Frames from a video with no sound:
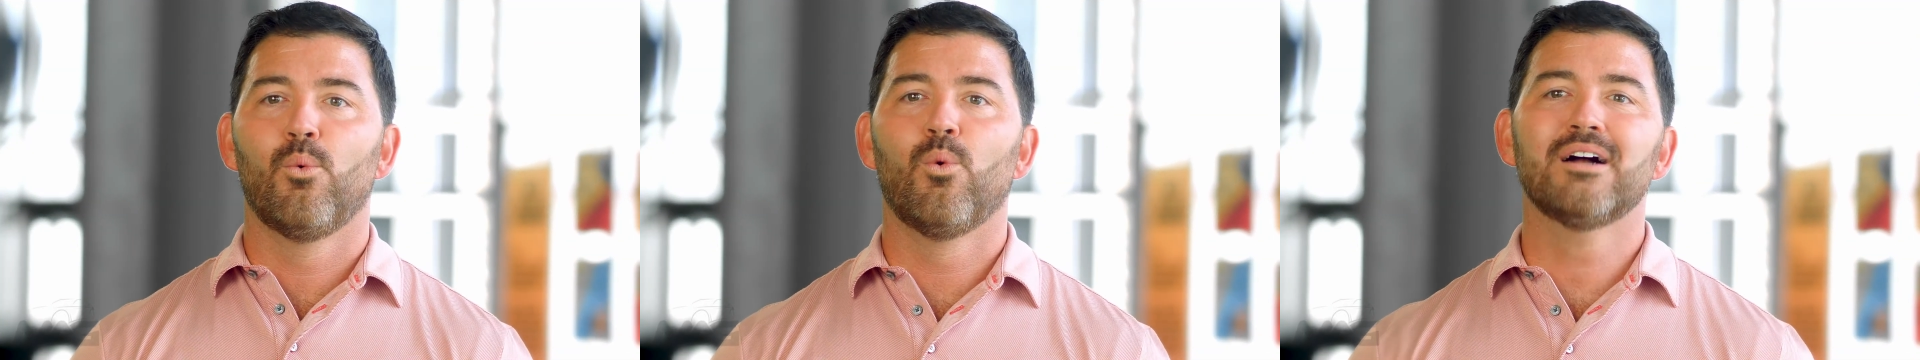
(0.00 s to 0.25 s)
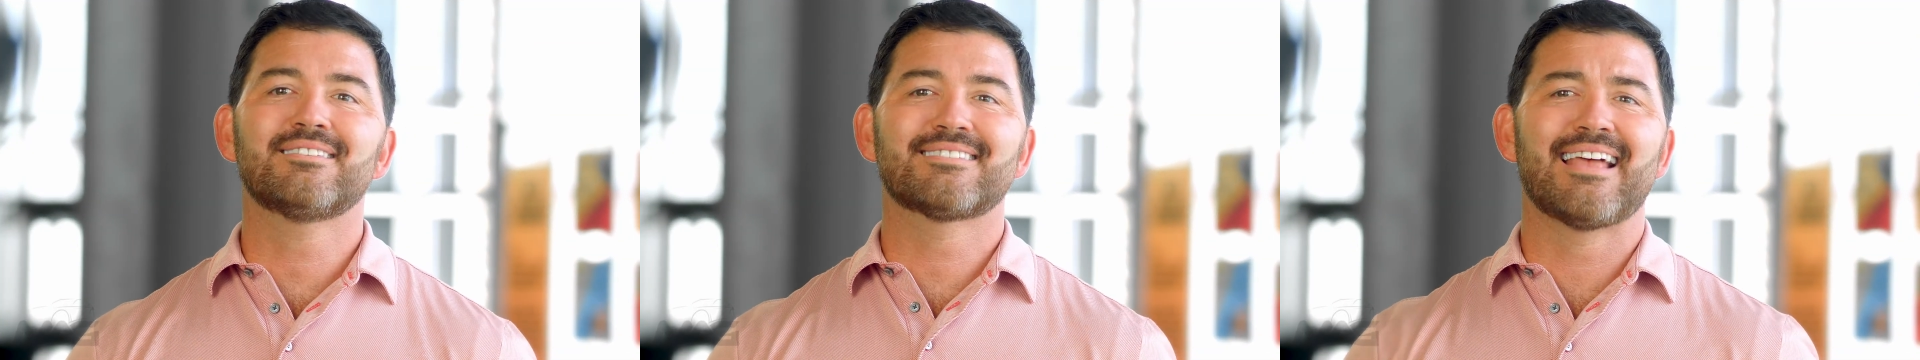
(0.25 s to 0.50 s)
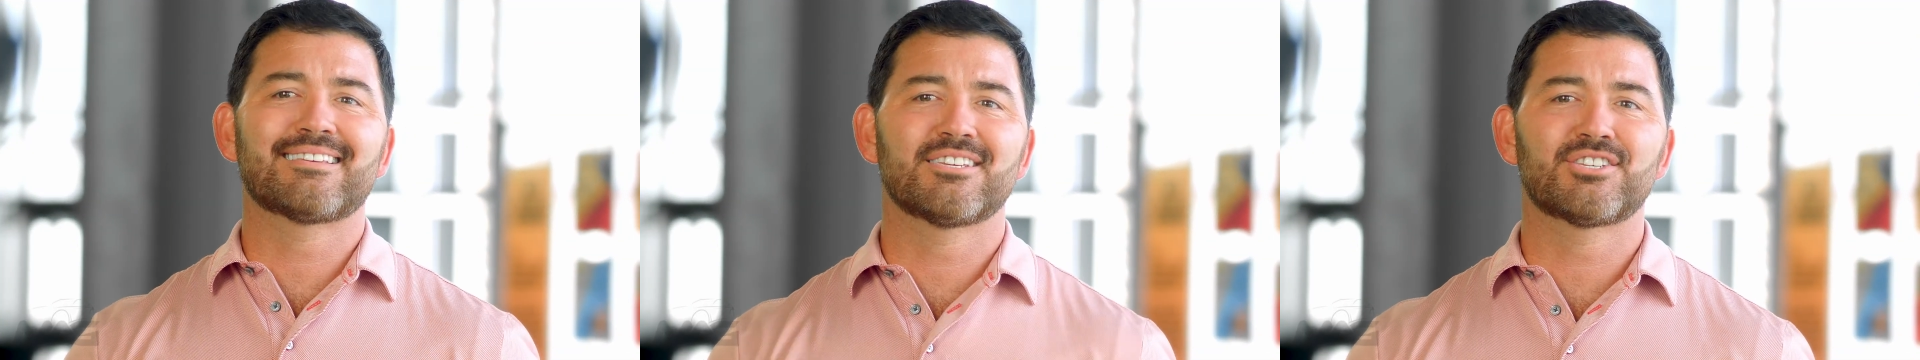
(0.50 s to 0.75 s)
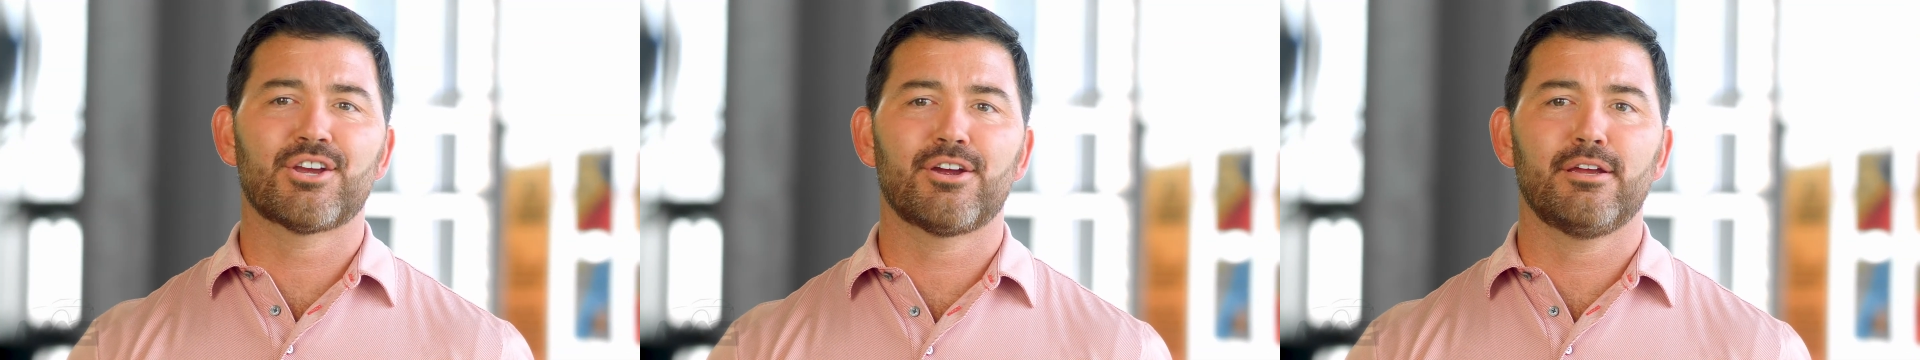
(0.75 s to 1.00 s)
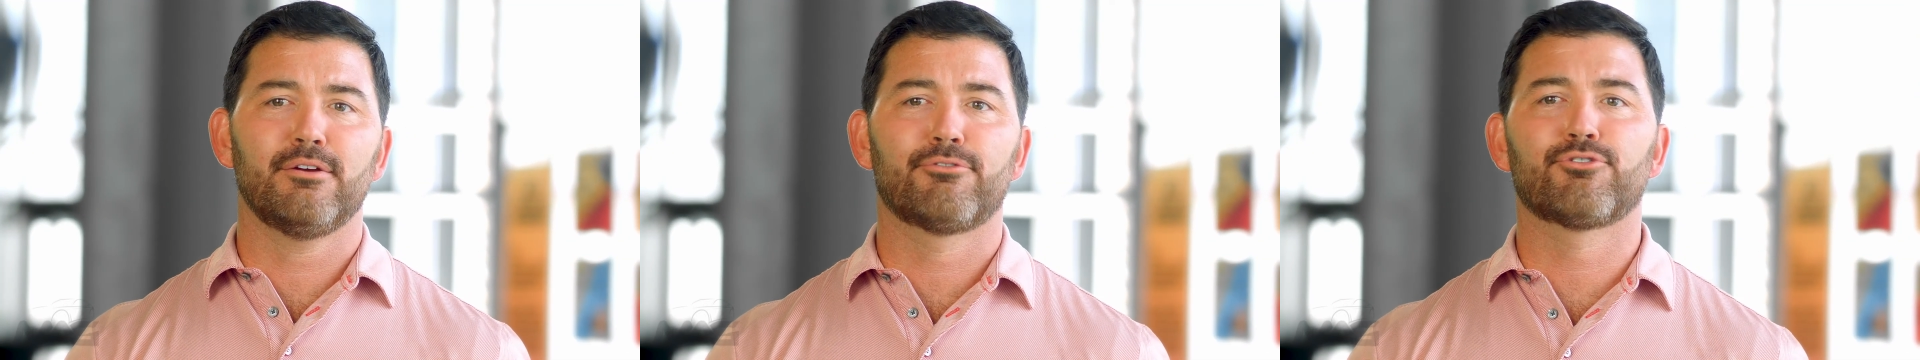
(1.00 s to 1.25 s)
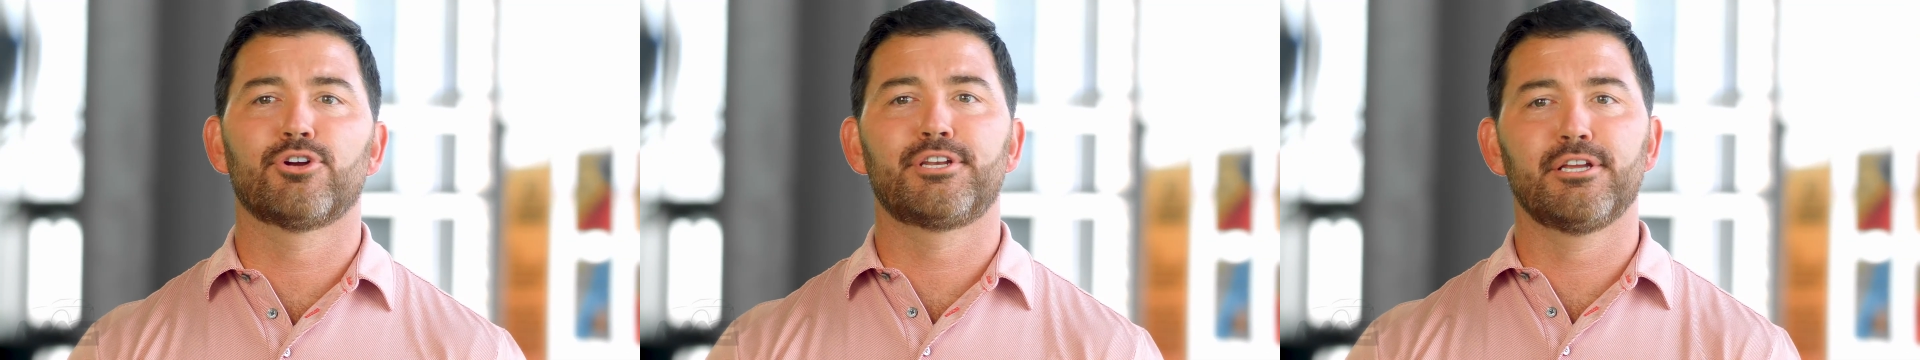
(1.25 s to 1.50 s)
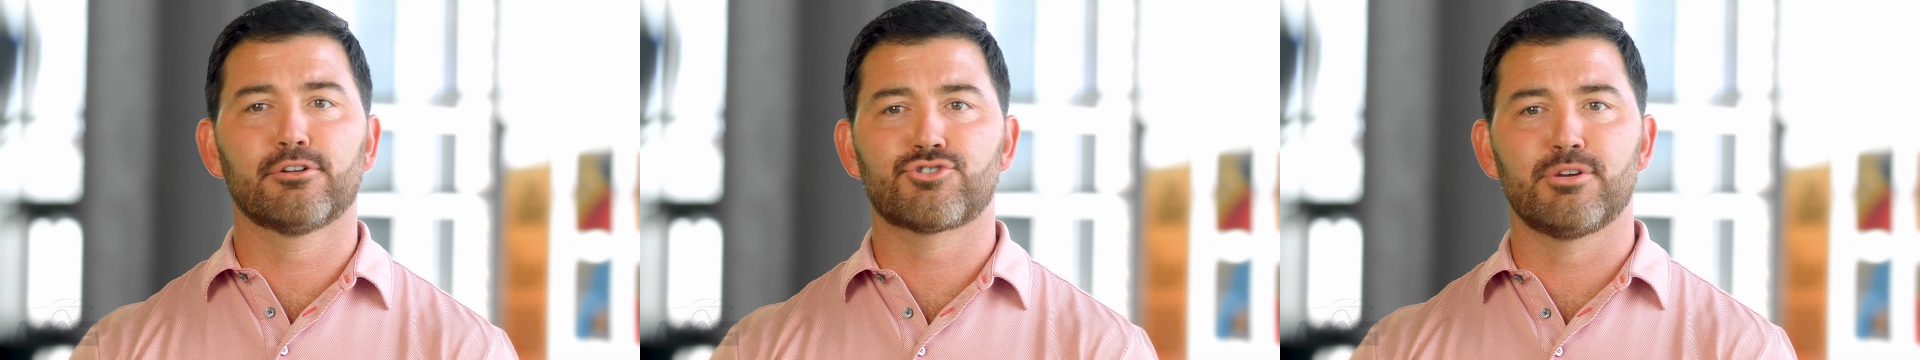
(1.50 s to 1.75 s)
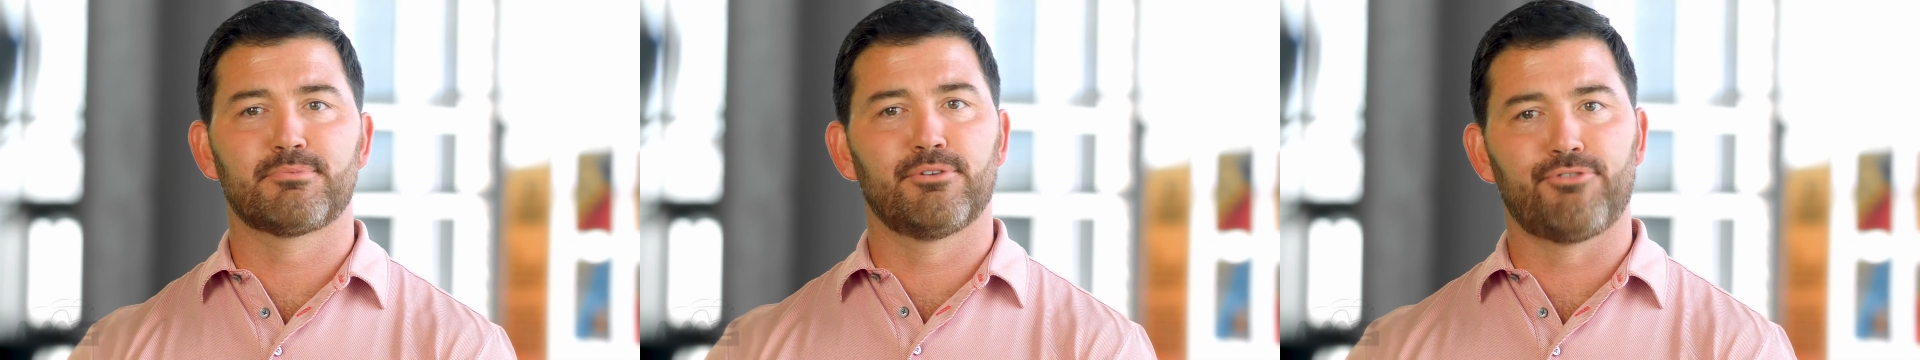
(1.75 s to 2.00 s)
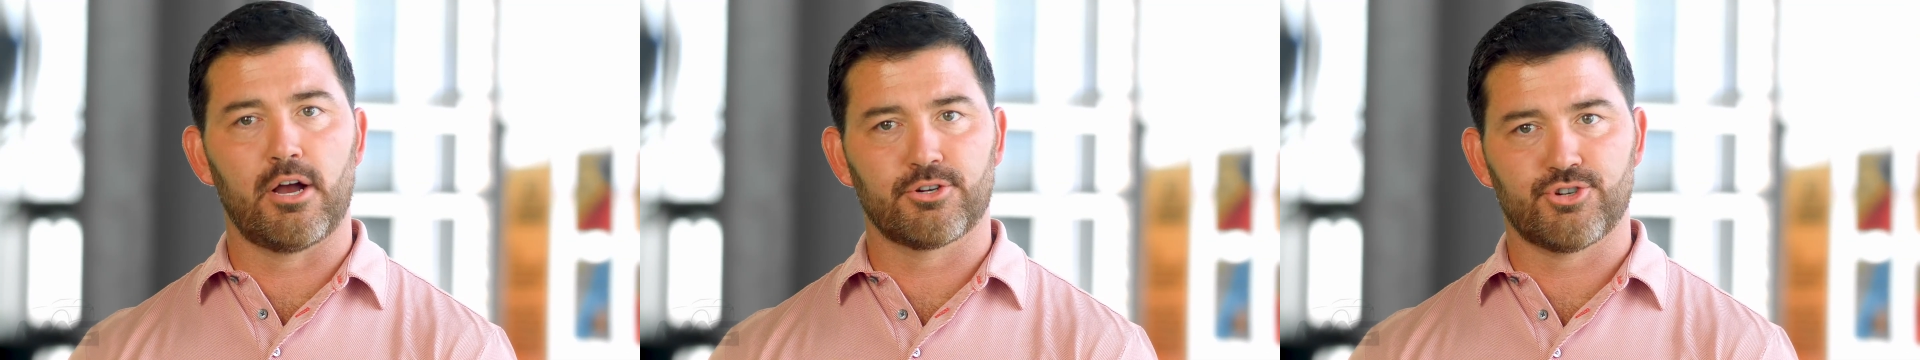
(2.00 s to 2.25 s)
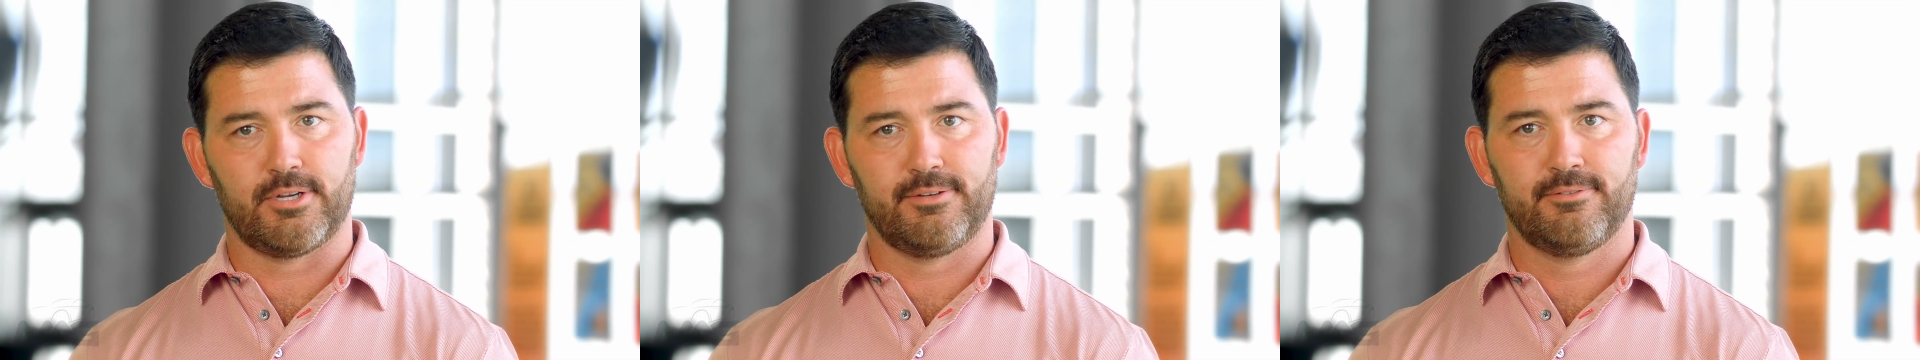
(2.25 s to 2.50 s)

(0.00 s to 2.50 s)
what's necessary for a dealership to function?